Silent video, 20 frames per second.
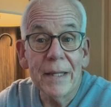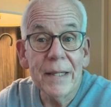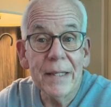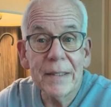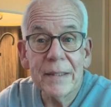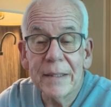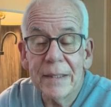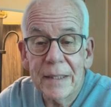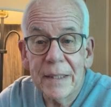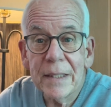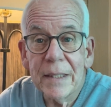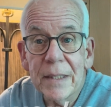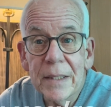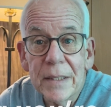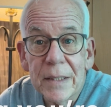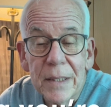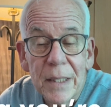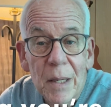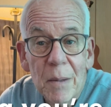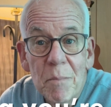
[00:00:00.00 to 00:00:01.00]
This
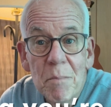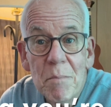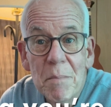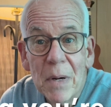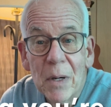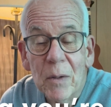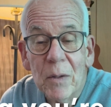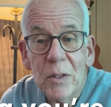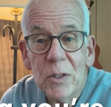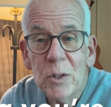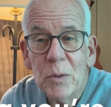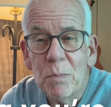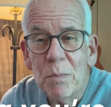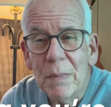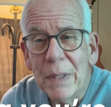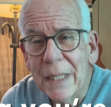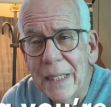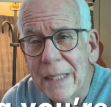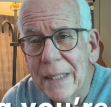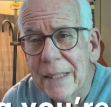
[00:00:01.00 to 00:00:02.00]
is a marriage
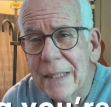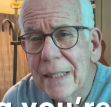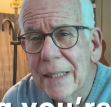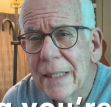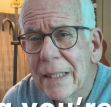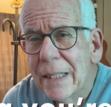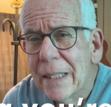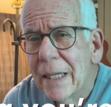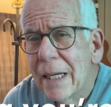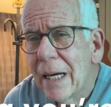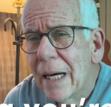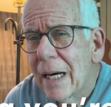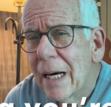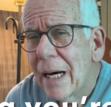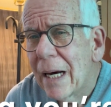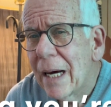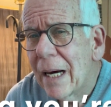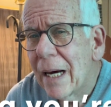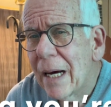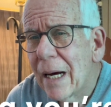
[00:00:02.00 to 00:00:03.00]
minute.
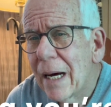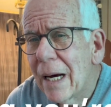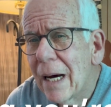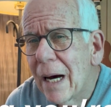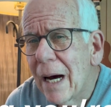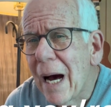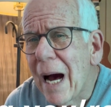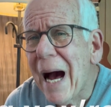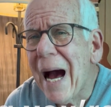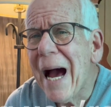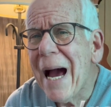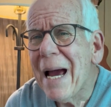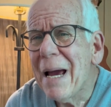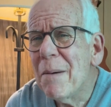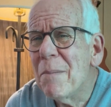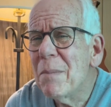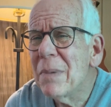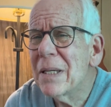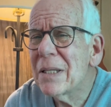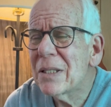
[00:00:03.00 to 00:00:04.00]

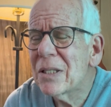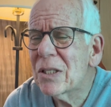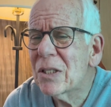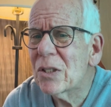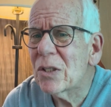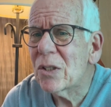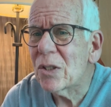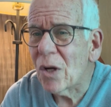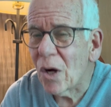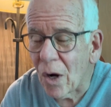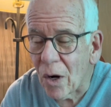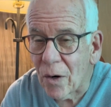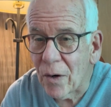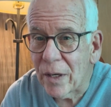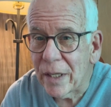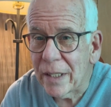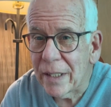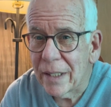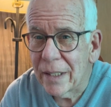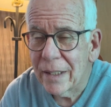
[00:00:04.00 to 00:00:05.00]
I'm
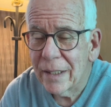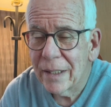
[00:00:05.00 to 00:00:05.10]
sorry.